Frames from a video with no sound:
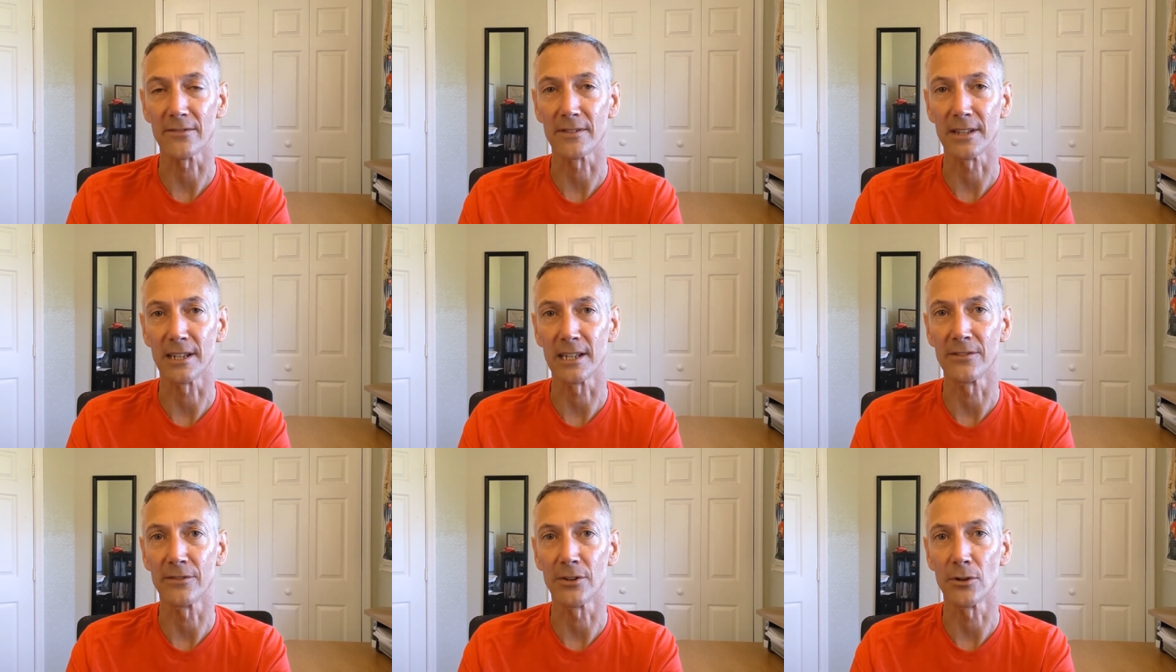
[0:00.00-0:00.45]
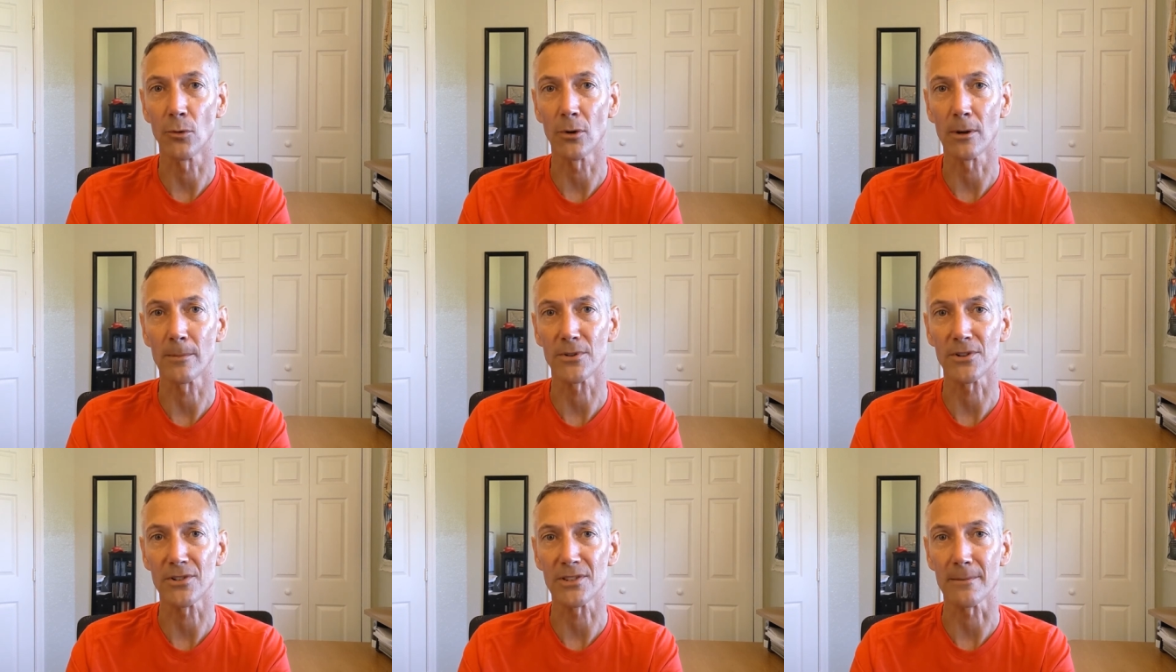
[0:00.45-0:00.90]
They give you a
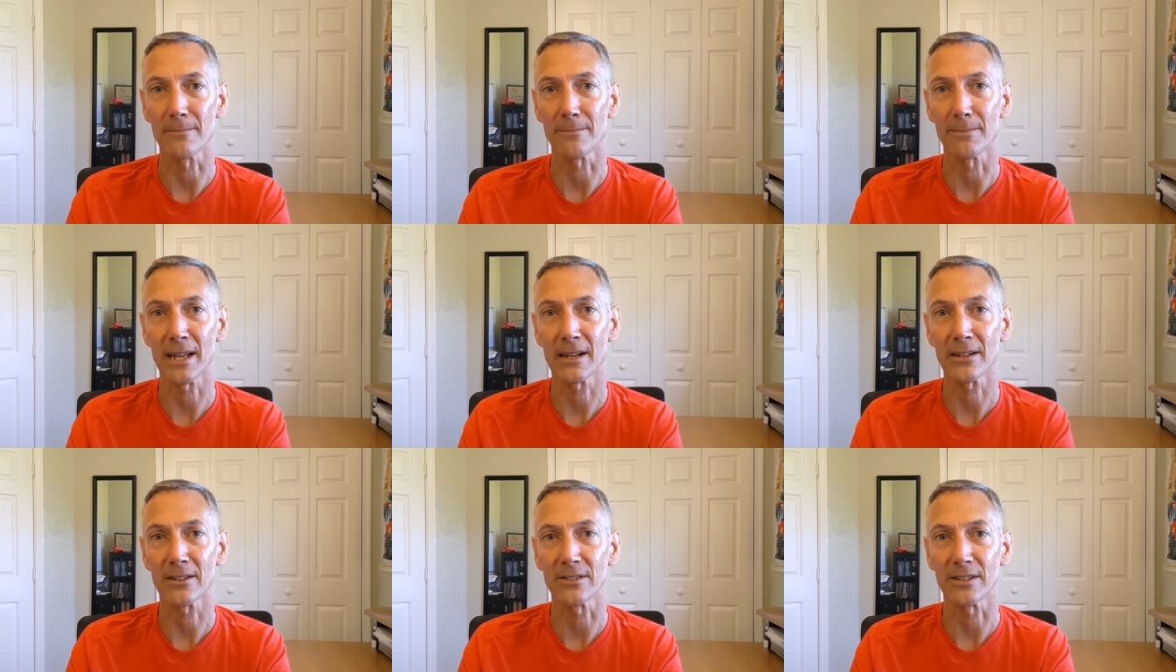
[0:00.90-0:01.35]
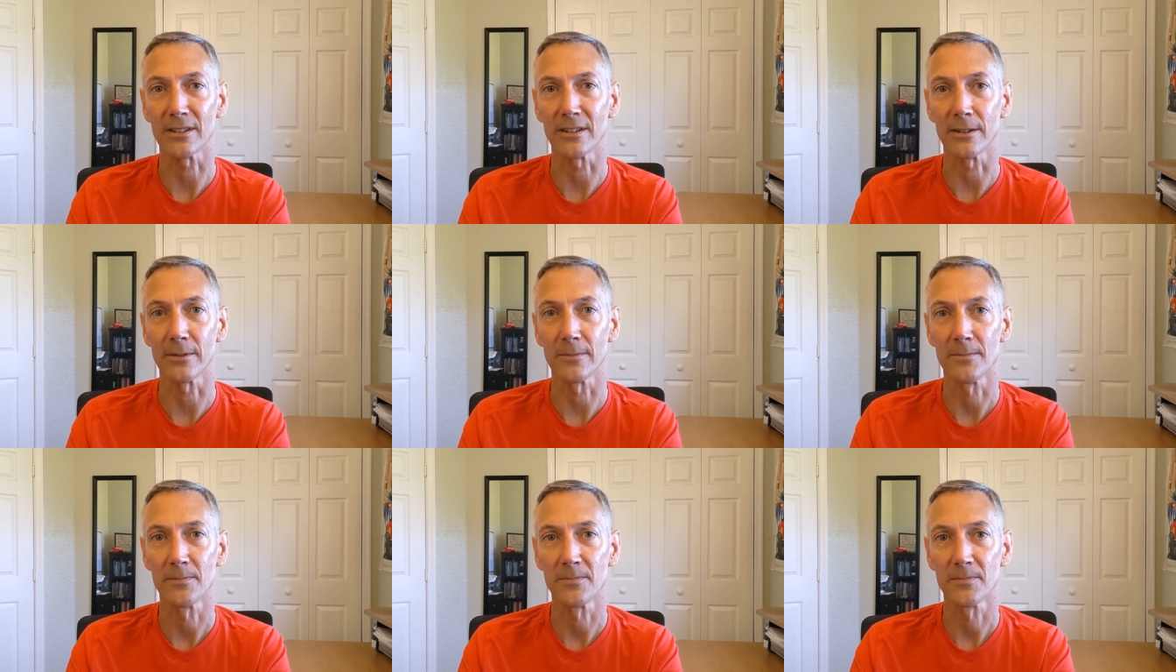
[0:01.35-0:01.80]
1% penalty.
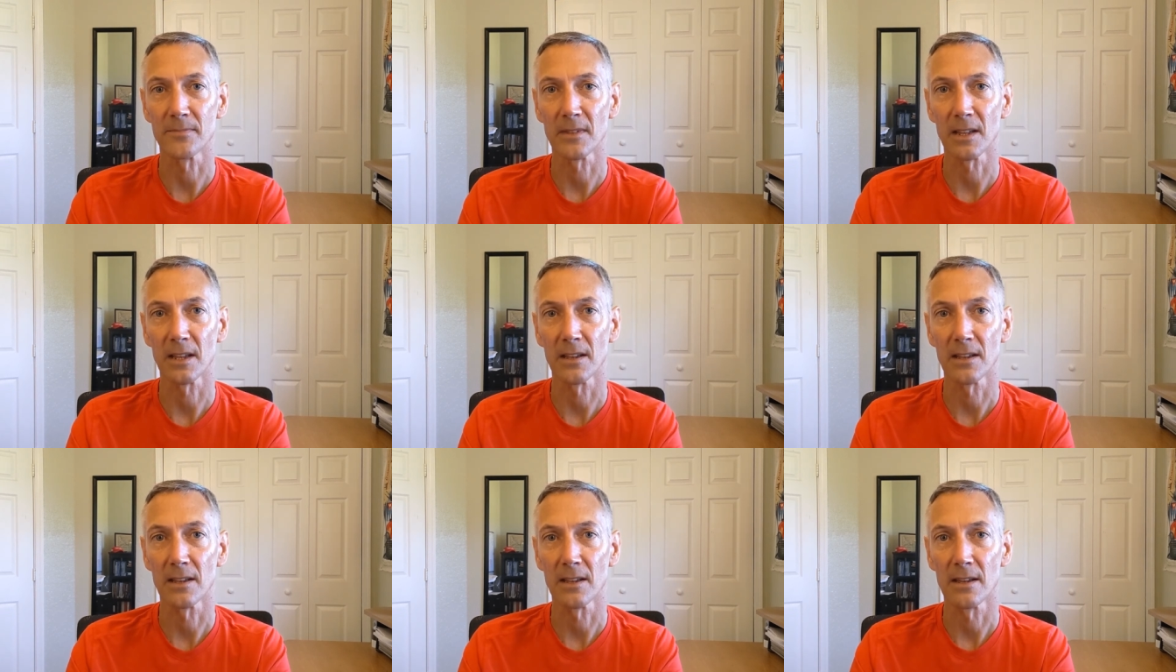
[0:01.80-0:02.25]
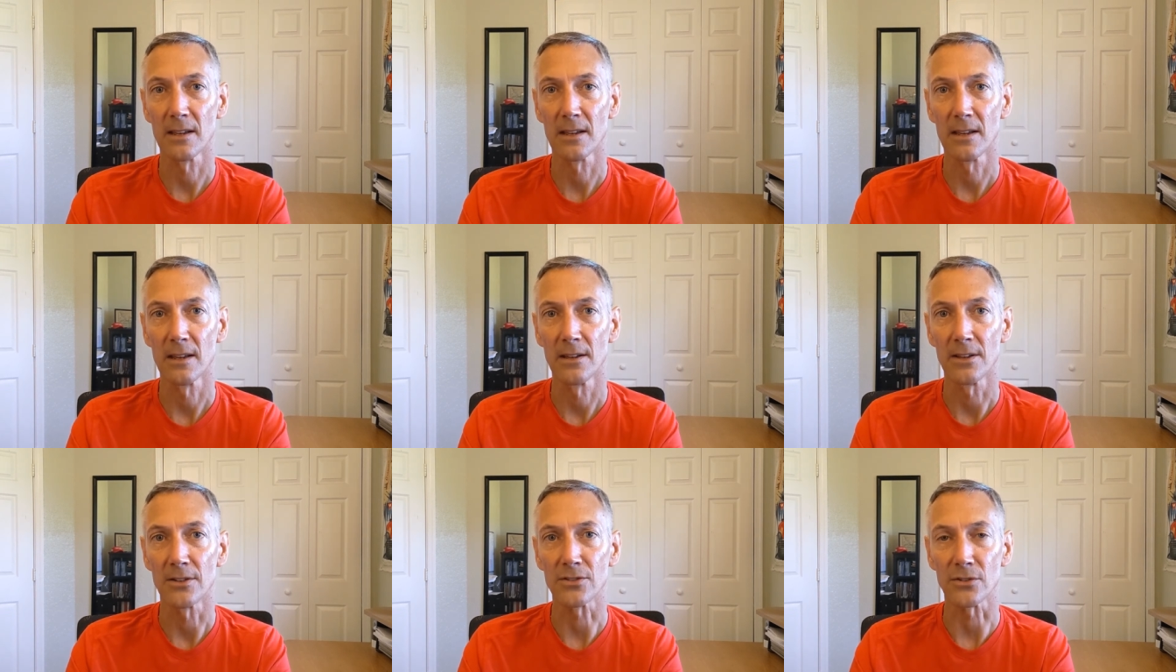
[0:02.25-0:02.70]

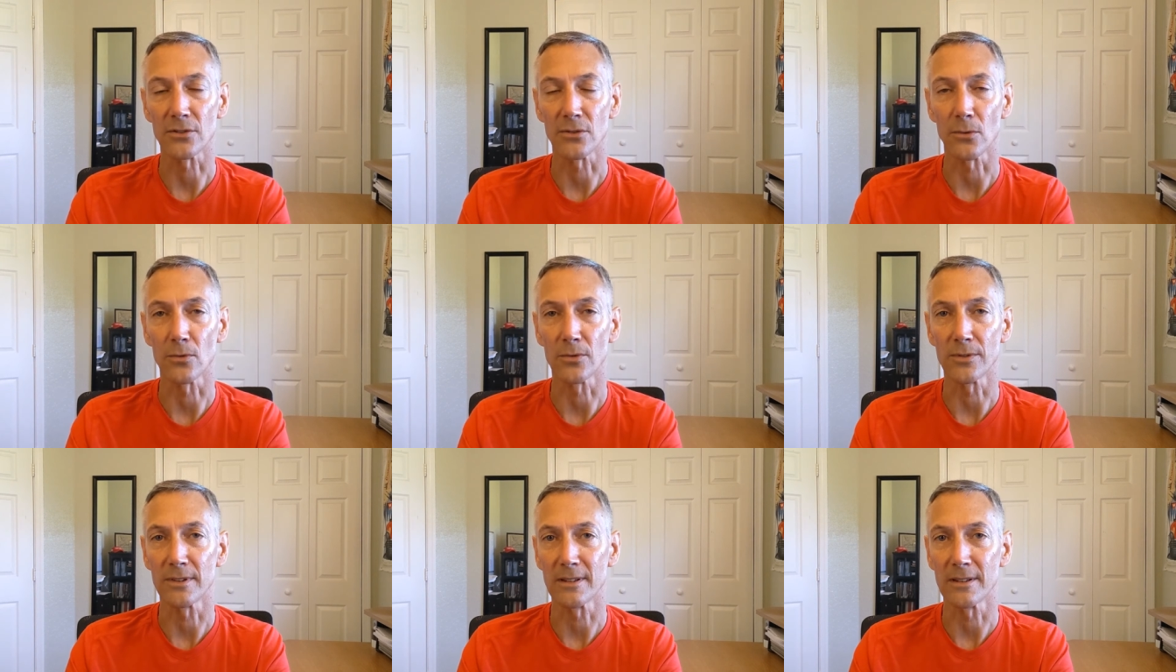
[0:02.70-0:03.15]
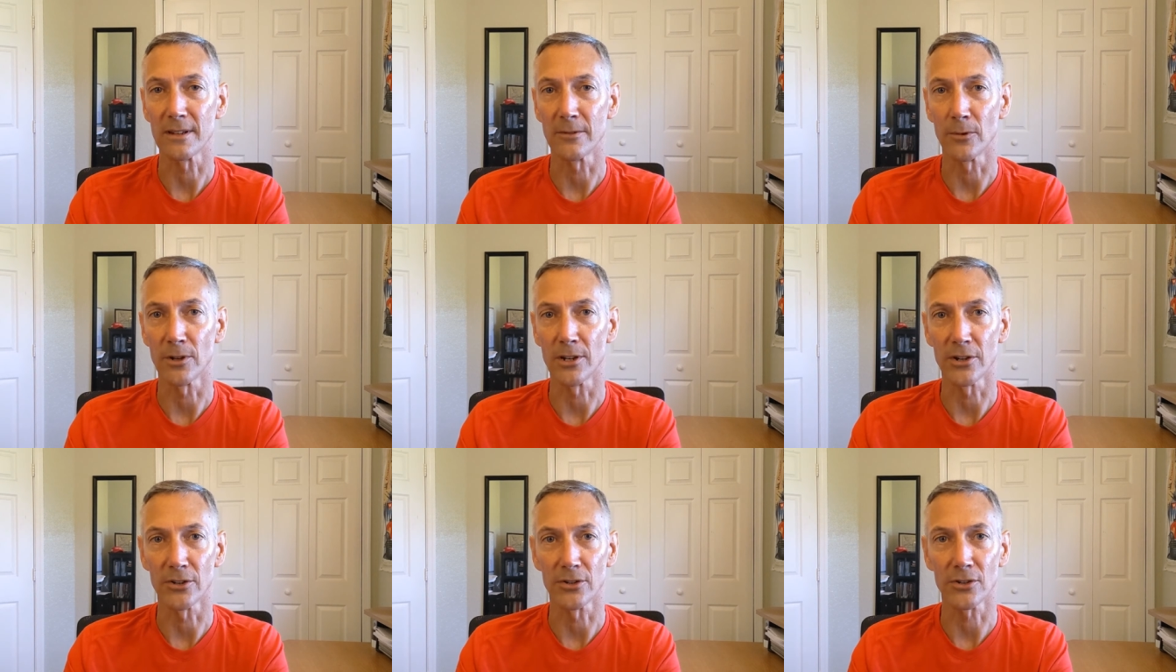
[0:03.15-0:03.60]
So
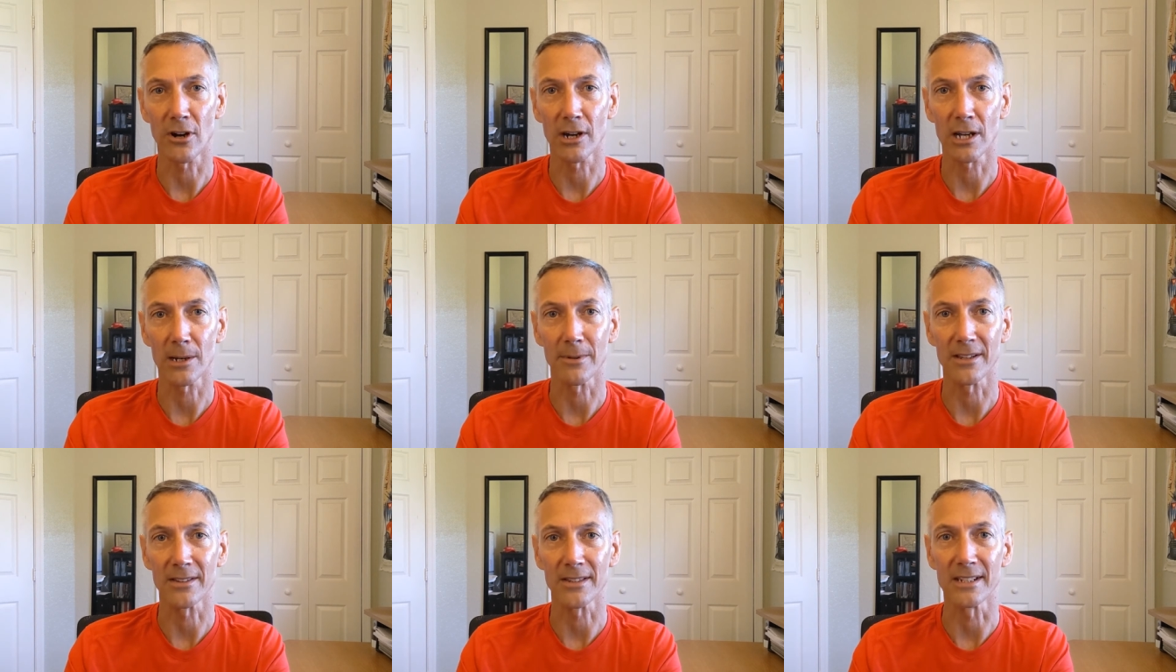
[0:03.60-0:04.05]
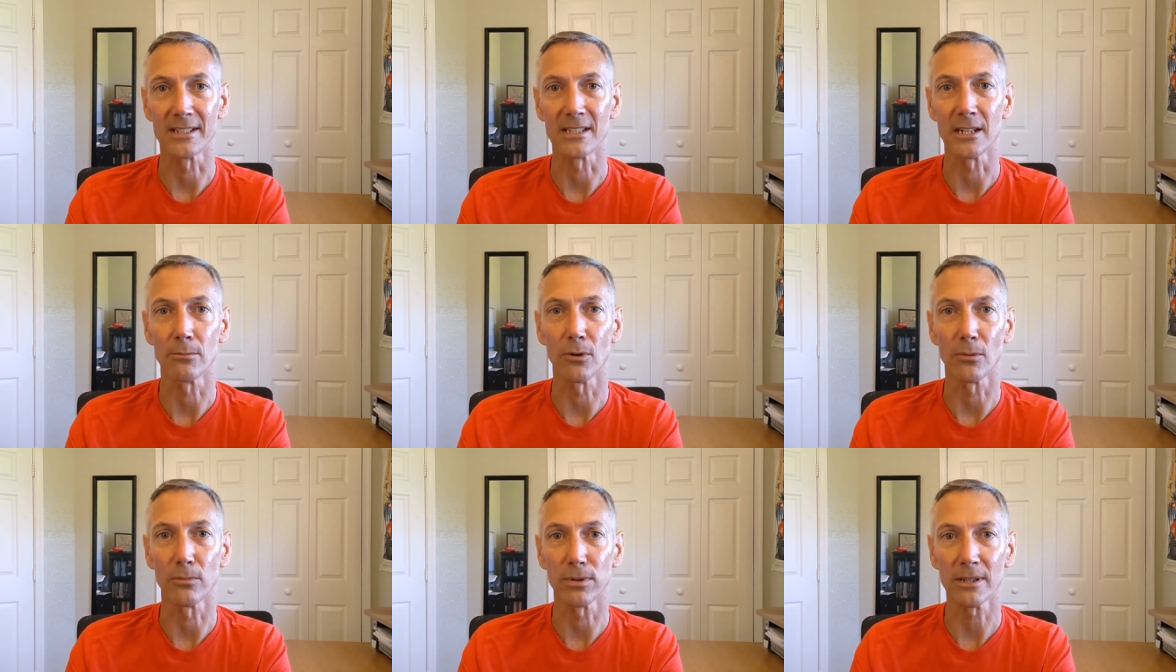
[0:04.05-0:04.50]
when you're talking about the
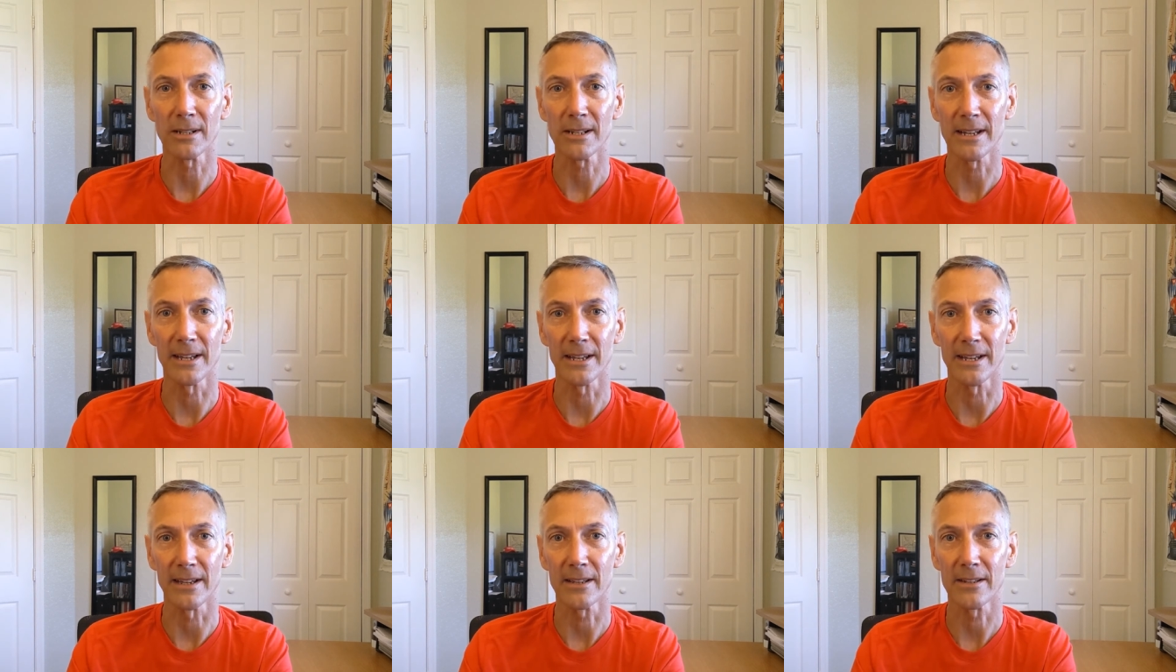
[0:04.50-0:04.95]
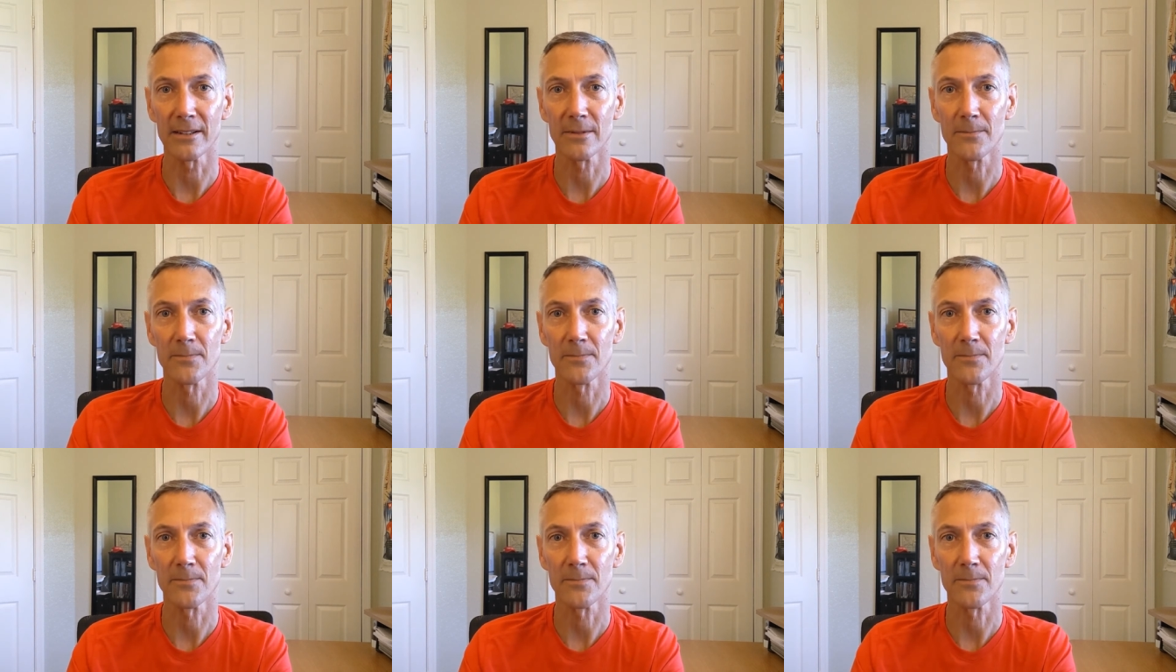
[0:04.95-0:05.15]
double play,